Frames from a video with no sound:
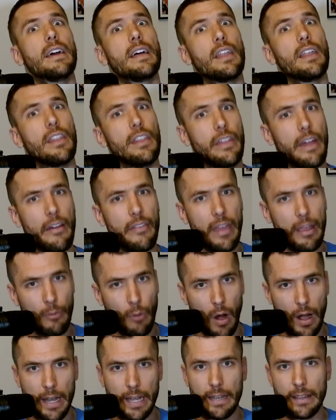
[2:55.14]
Then they
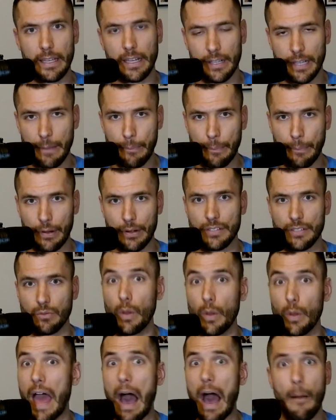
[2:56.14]
run into the Clippers
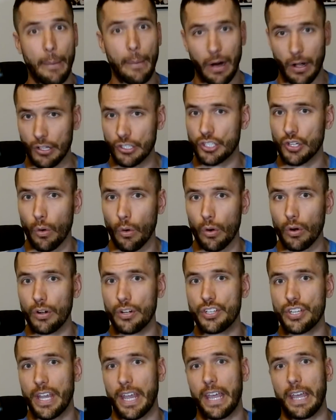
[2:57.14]
without Paul
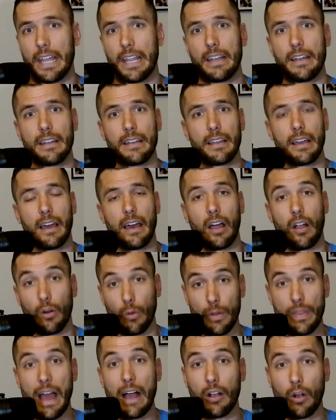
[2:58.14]
George
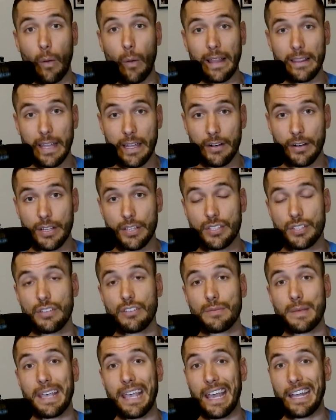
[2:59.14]
without Kawhi Leonard,
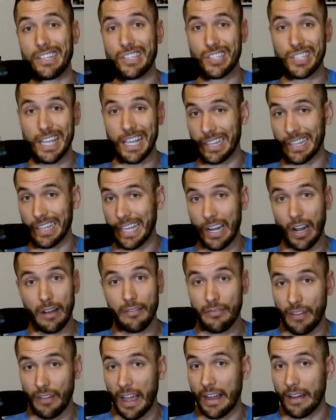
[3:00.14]
excuse me, and just get lit on
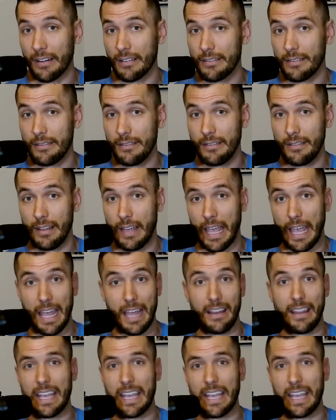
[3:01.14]
fire. And I